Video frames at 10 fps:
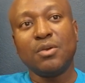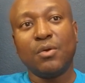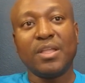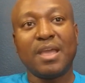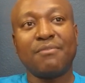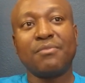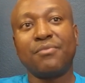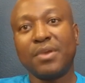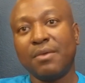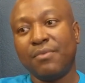already have a
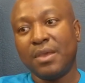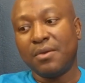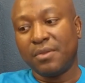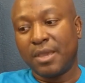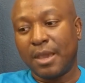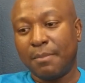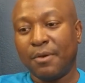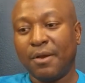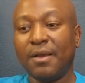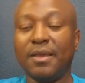very good
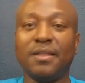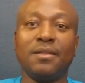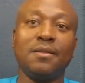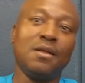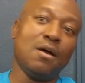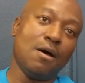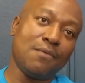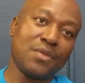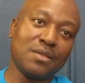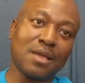camera, and
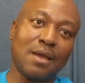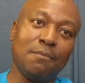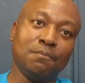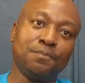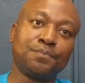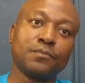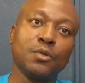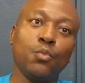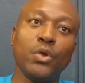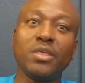oftentimes
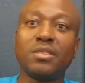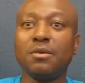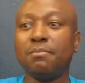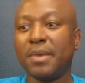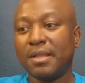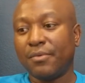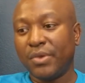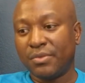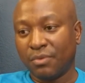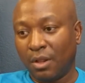we see better
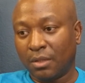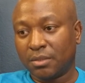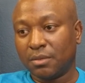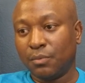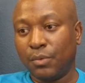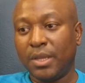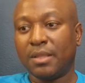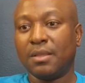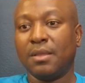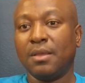result with
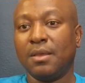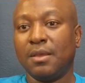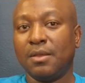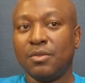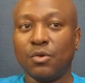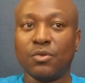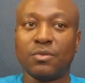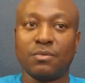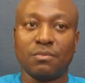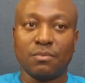
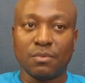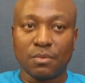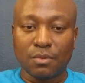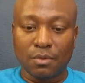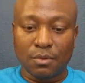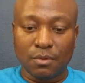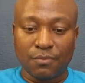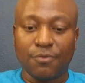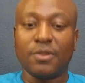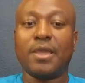those
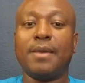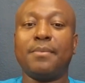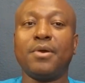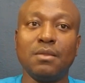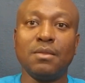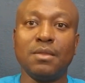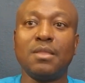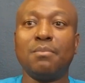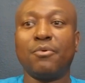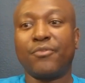phone camera than
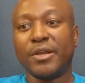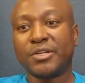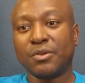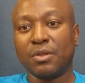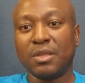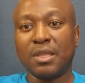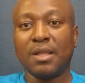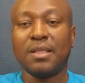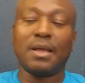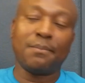the professionally
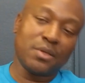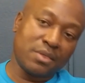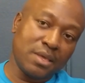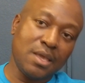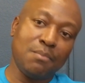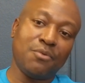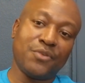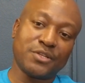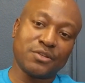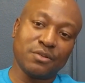done. I'm not saying
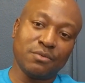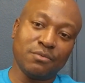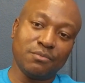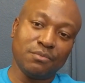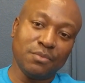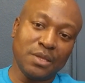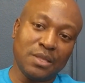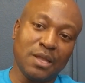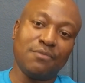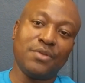professionally
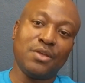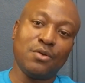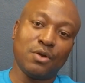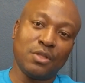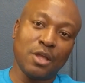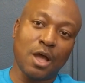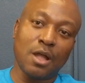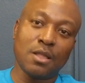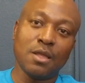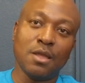done video are
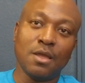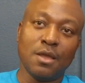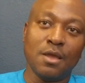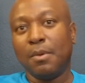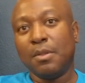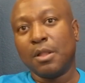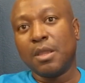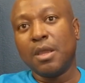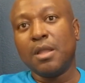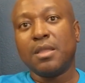not
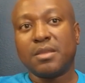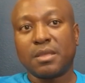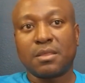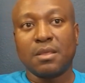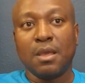good. They just